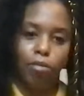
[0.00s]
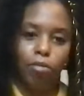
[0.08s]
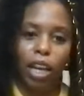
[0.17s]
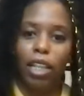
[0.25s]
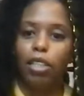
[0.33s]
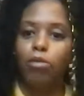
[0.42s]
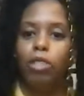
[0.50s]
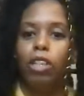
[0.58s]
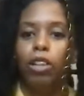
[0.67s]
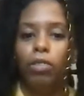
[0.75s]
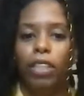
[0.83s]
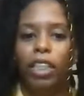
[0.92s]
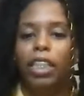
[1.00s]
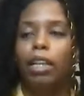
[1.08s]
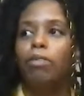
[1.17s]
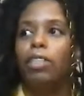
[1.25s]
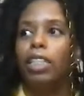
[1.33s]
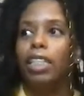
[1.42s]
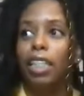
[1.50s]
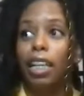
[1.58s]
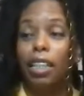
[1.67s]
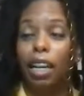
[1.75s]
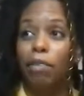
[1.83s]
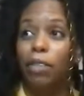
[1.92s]
Actually, when COVID hit, I was in South
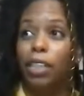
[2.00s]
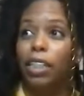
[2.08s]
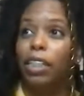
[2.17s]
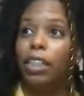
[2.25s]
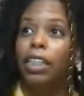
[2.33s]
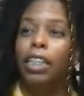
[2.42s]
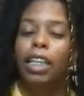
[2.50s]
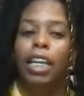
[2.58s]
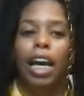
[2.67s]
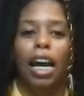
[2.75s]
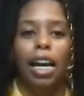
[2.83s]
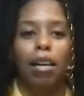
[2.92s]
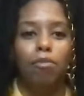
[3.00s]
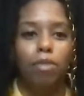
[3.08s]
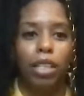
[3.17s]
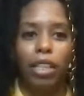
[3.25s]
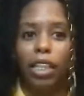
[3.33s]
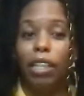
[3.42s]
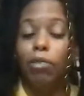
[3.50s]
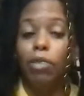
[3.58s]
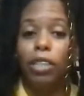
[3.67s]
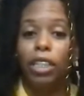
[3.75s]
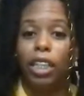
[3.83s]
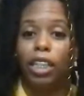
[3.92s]
Africa. I had been there
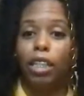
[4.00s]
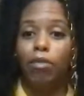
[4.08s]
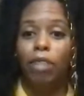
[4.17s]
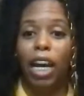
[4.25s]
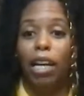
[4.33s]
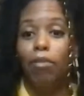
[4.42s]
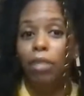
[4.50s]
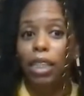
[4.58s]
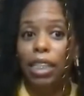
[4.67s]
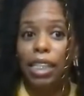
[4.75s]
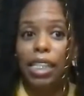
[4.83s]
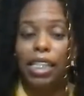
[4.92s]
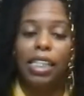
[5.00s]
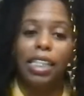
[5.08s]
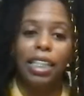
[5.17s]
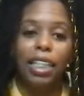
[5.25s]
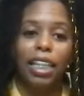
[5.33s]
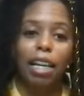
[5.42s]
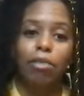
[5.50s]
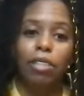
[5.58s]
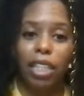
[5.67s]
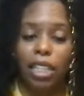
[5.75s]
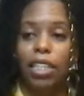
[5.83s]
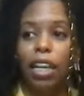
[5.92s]
for 9 months. I was
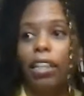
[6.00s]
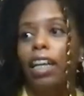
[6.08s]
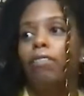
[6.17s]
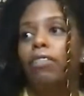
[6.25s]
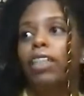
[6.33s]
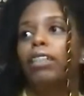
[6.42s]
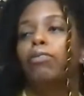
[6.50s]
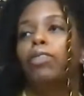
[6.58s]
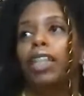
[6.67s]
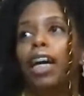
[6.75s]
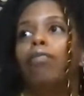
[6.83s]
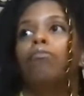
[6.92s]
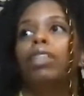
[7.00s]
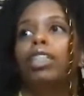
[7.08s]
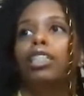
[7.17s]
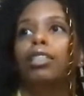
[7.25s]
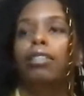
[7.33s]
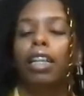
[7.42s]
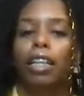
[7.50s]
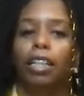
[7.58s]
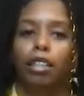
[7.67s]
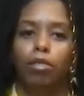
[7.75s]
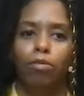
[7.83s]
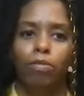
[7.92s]
in South Africa for 9 months.
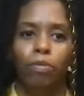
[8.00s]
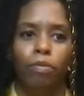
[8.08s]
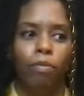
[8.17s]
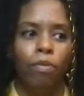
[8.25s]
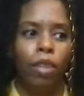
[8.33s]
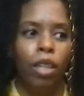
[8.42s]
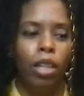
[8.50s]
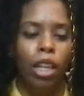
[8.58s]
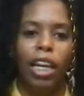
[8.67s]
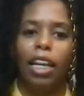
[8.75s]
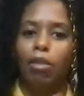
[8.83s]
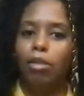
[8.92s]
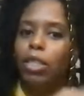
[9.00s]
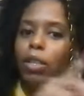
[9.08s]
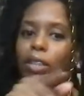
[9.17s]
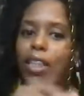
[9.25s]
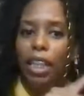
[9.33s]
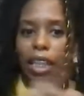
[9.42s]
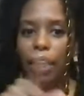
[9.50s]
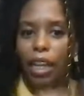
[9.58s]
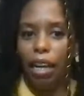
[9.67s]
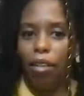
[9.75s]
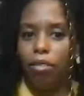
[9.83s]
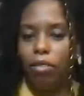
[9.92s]
And I was going in and
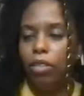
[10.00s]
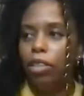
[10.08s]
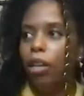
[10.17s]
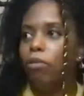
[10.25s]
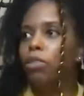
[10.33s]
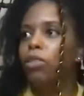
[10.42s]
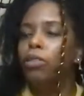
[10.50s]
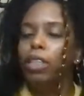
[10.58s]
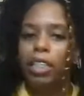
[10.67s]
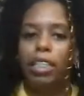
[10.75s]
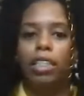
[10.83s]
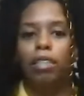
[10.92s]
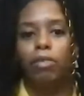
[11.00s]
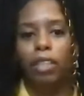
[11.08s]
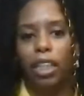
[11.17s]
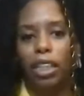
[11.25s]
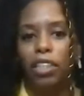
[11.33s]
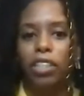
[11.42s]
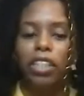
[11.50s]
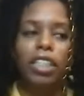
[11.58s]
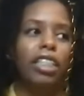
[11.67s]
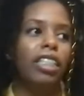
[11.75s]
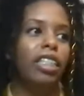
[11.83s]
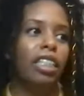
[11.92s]
out. So I was going to different
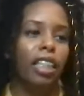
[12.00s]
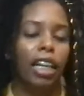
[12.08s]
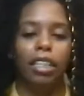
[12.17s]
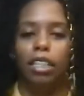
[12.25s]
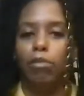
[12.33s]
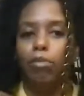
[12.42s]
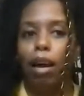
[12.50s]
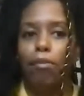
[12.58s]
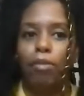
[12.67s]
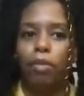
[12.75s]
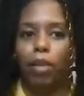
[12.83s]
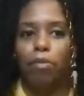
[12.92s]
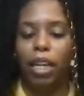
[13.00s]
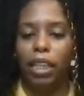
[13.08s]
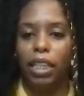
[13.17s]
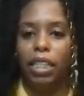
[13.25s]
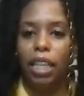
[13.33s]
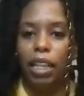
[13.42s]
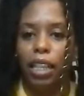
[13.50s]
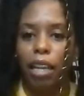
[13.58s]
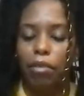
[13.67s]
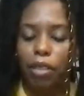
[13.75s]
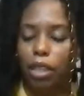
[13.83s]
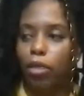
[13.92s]
countries and like just popping right back in South
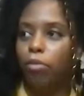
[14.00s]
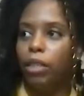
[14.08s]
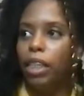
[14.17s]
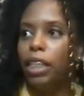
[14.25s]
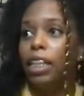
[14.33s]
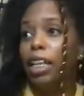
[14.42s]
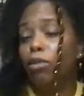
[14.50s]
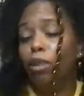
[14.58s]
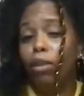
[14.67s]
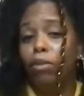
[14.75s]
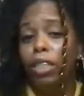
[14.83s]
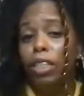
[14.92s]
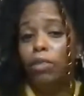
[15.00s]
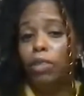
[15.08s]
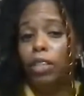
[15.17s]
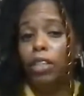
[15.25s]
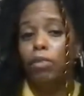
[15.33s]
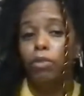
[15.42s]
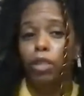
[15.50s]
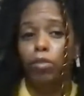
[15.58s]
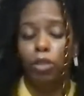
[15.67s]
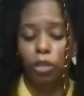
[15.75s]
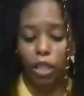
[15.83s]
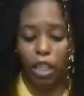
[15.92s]
Africa. But that's where I was for the
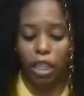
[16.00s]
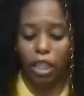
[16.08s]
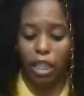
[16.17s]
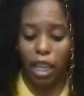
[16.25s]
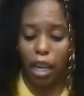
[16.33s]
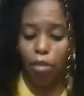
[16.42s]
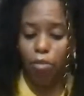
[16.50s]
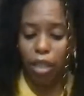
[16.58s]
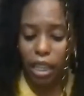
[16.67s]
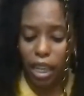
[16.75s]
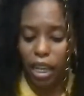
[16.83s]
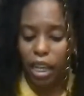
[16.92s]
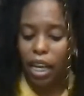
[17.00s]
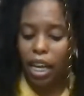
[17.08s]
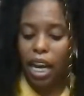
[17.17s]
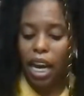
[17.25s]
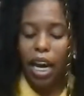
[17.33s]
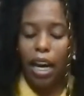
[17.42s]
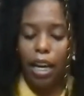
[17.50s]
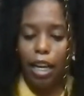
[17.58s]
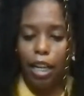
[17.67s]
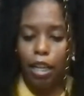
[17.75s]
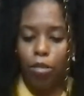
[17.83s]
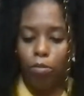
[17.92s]
majority of the time. But yeah,
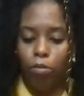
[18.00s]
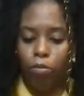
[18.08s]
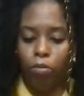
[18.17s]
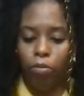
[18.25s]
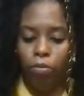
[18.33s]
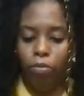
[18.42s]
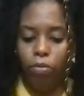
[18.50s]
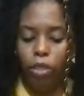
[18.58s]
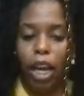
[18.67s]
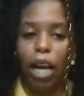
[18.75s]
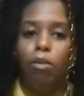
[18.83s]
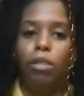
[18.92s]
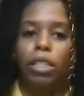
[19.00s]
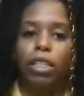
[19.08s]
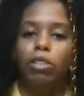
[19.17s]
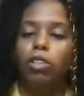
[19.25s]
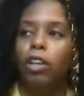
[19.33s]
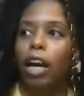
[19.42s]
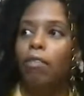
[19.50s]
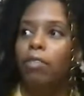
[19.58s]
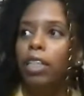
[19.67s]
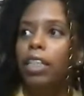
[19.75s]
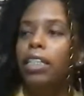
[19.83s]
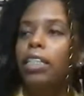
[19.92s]
um, so I was still
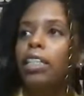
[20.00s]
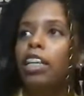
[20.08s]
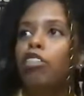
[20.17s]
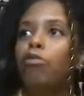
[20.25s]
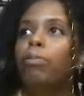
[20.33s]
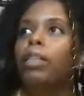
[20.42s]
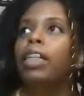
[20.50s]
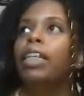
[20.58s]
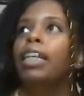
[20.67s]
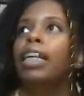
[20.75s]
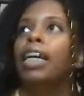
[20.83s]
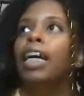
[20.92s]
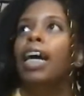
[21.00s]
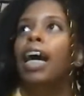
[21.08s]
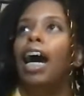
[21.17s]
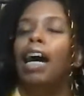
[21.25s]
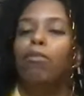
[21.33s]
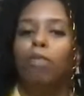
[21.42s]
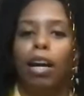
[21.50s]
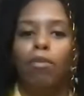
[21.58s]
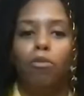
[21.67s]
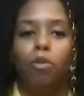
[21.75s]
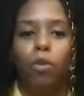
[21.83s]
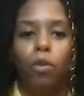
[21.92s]
traveling and stuff, but I
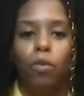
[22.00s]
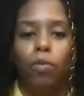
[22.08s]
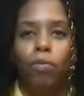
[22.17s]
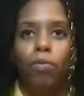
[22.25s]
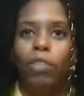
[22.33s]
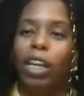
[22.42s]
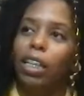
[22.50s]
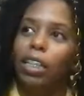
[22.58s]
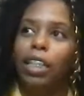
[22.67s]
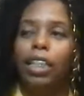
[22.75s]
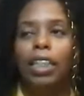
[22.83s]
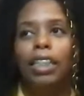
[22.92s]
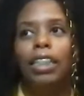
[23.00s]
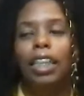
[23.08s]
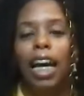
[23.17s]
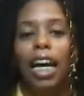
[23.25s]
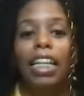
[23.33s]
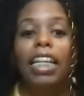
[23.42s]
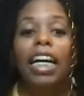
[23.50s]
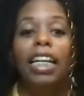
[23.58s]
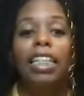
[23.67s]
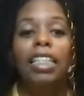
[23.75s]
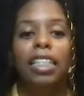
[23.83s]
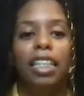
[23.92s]
won't I
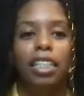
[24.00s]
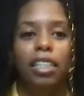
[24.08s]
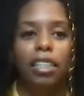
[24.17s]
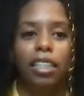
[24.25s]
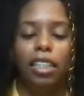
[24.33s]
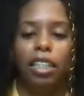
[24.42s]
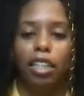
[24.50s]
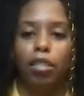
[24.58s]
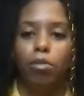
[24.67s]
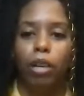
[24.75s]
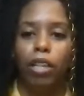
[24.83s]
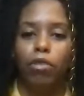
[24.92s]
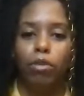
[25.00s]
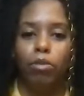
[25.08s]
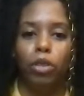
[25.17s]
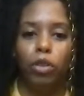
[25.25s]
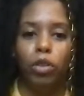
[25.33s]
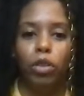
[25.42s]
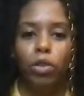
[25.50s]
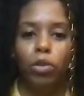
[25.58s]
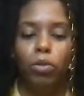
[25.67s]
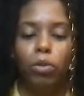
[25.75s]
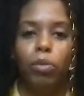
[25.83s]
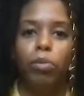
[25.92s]
unintentionally took a break from YouTube
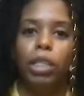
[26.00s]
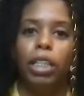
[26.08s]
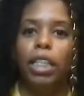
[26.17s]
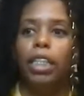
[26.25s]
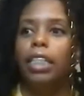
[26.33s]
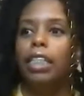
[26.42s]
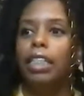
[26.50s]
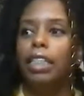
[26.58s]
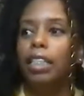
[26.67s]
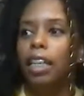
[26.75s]
because